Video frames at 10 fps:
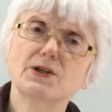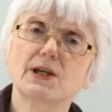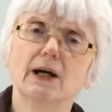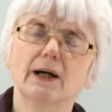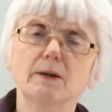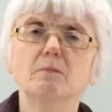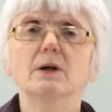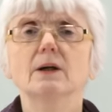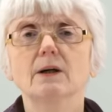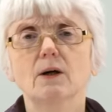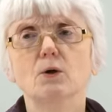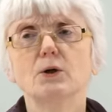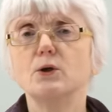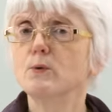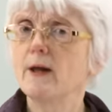time, or
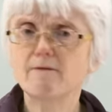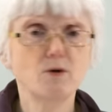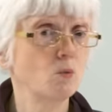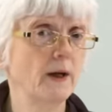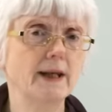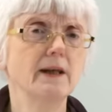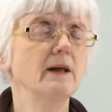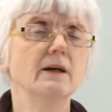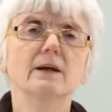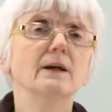you never win